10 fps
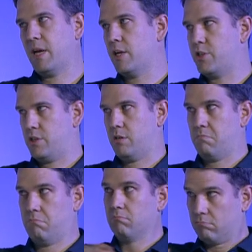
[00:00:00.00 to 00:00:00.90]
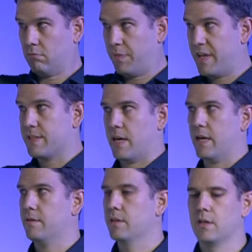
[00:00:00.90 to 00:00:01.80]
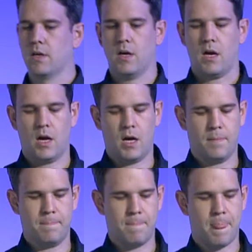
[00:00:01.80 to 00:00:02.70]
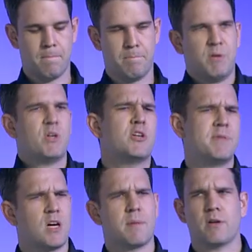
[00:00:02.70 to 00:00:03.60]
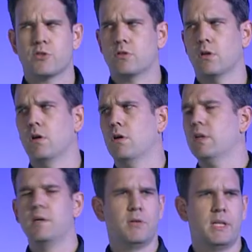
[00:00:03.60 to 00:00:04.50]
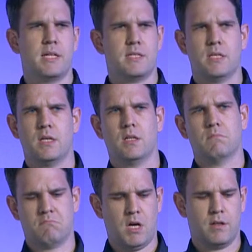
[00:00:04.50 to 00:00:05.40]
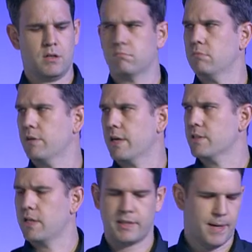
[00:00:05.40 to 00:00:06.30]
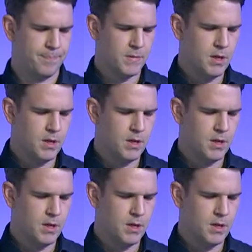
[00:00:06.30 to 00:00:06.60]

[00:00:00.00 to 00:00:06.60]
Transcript: page to things on it. Um, but we could be talking about scroll, input latency, other interactions like that.